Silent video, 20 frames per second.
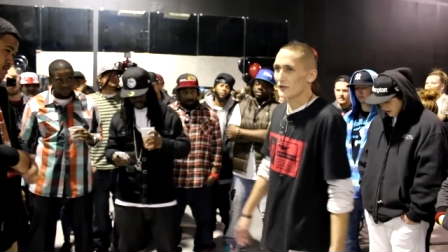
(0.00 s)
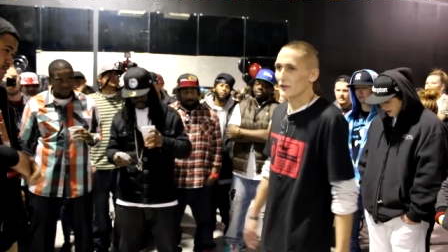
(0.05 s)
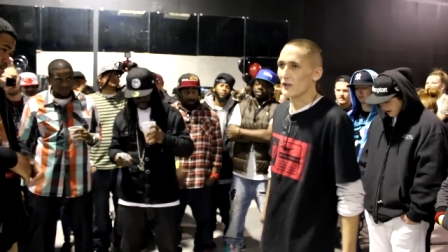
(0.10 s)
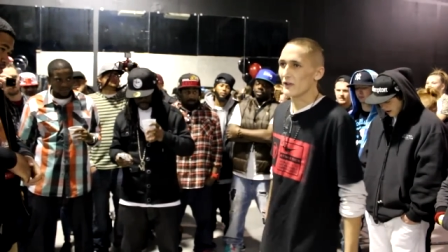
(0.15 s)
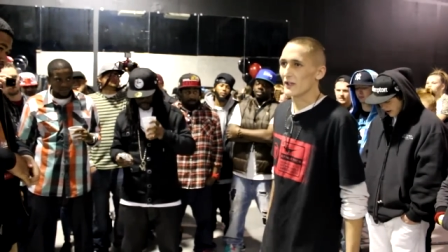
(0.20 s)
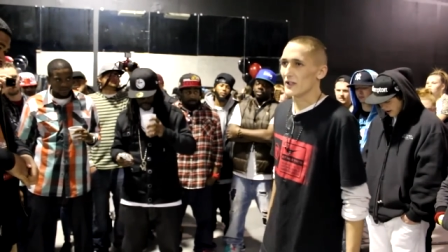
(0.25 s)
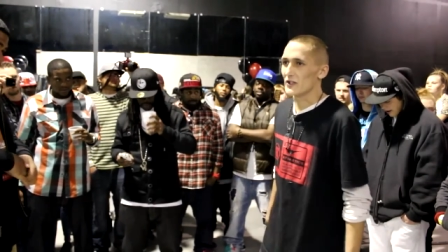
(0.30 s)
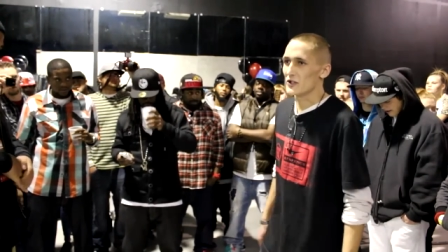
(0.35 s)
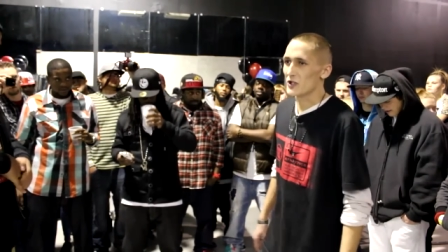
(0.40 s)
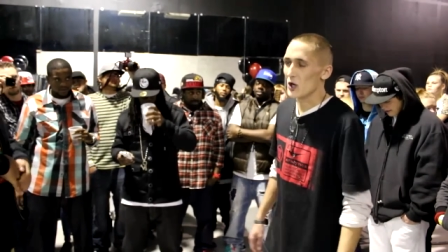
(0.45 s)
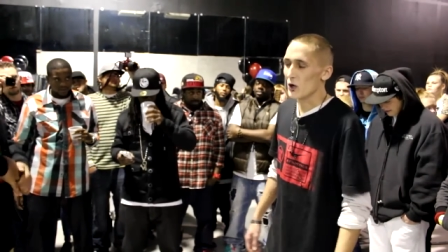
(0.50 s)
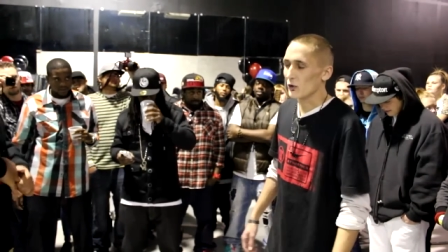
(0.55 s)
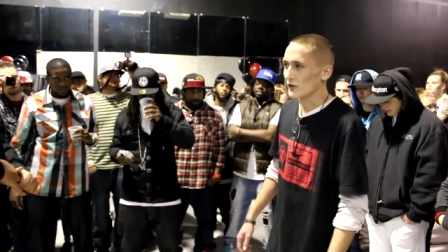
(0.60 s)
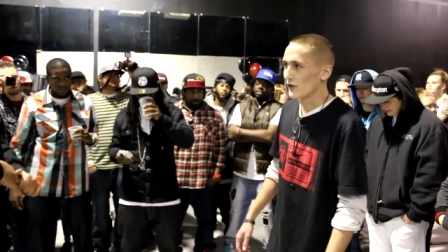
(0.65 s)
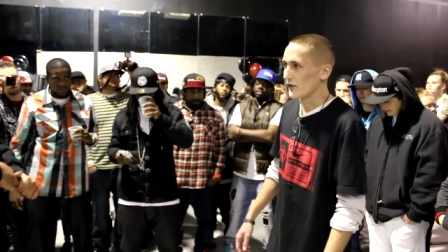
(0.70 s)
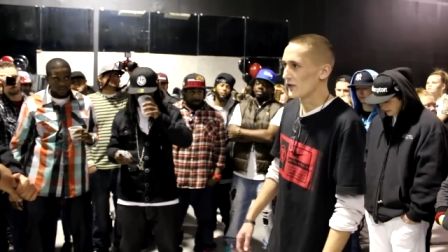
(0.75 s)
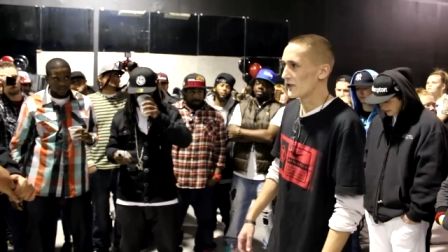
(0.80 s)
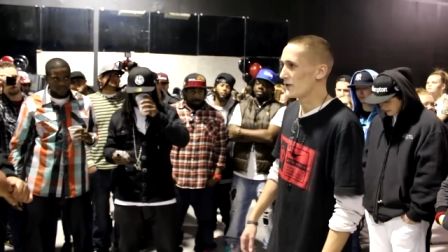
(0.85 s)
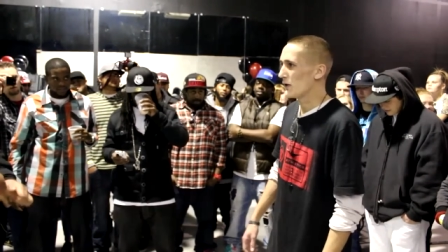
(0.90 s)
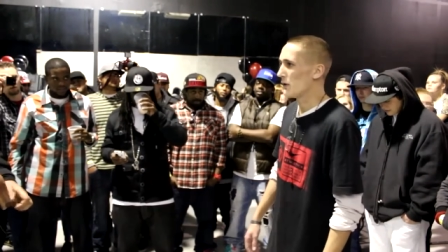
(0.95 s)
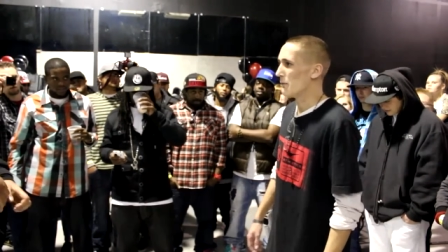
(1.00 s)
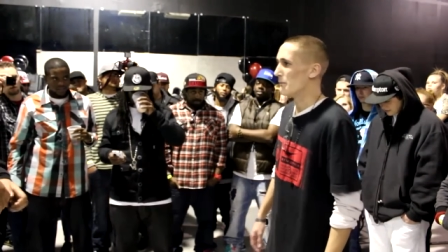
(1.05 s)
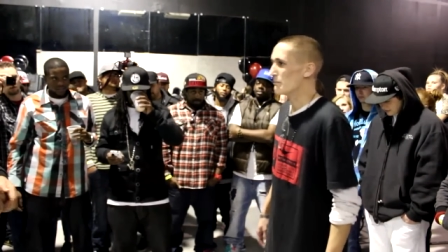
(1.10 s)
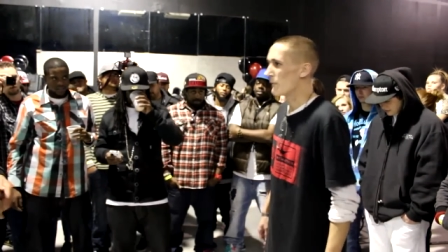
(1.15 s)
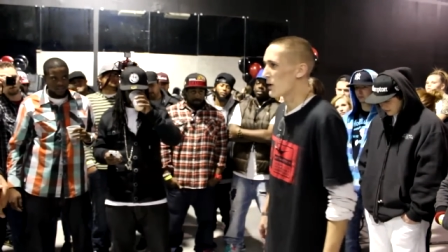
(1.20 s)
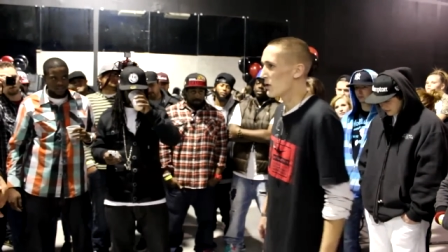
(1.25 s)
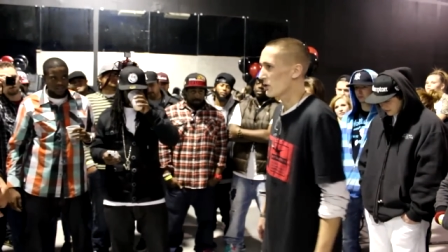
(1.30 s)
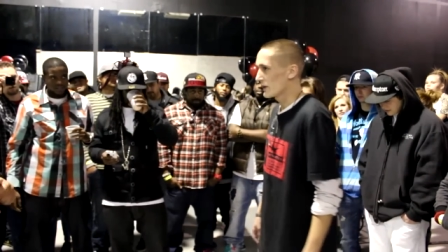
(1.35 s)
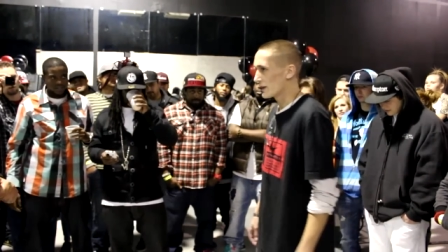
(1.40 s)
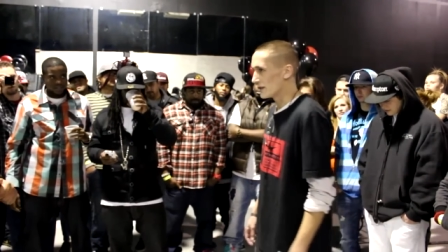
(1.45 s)
started choking, still
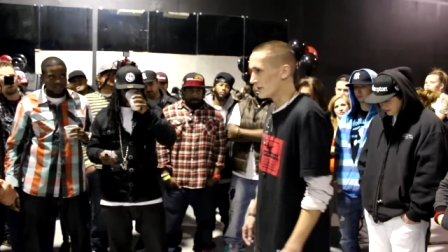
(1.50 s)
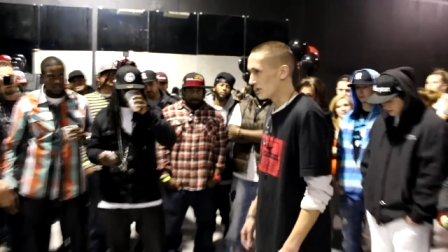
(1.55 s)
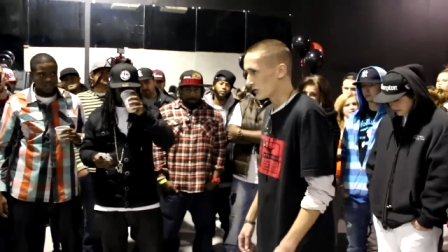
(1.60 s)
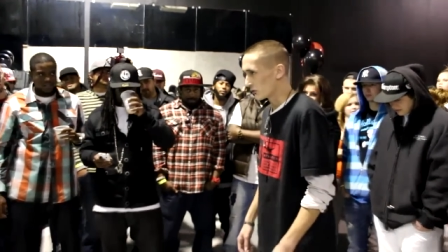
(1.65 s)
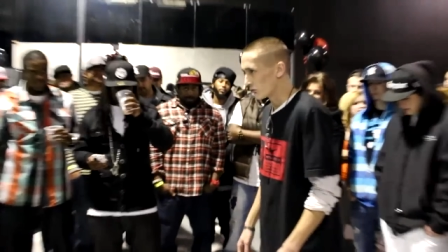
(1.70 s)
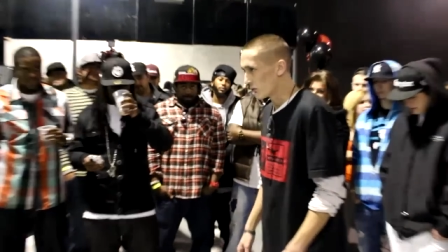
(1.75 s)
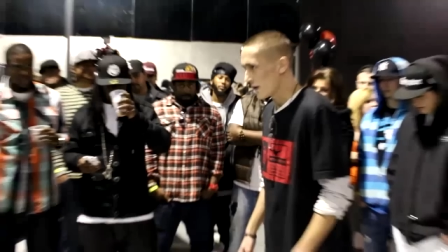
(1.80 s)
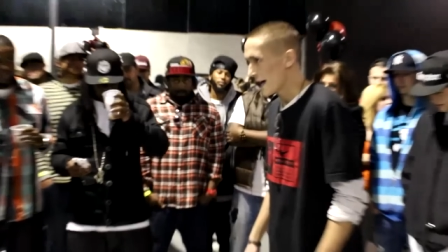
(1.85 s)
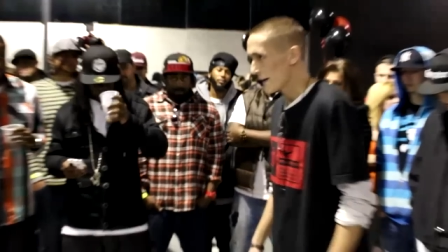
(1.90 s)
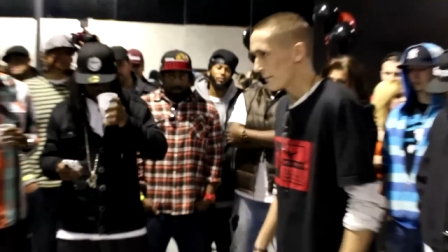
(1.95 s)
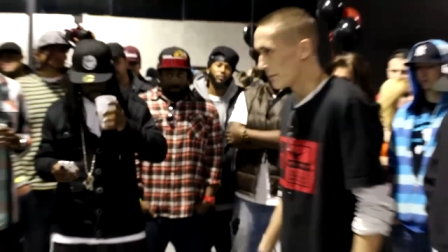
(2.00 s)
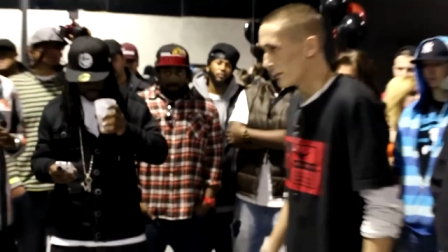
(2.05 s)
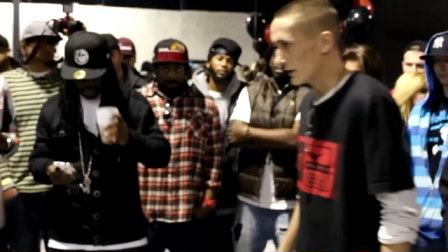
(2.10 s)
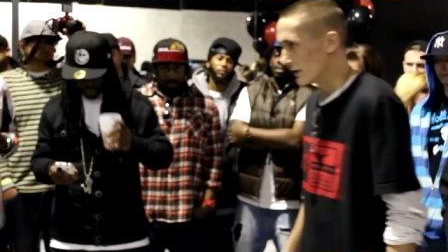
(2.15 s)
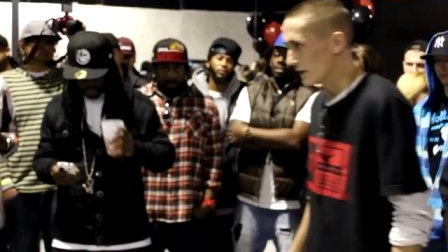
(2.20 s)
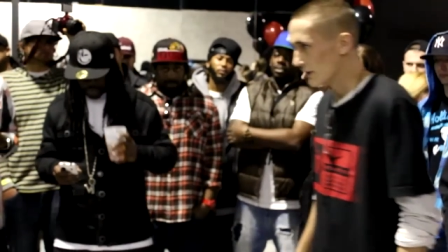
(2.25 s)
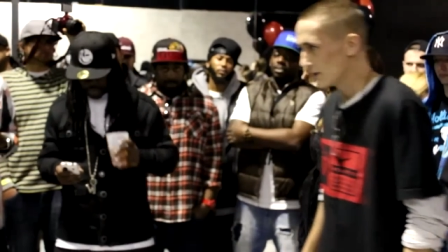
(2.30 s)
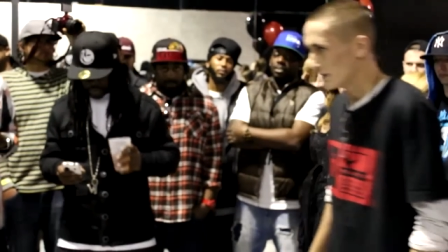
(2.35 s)
murking this rapper.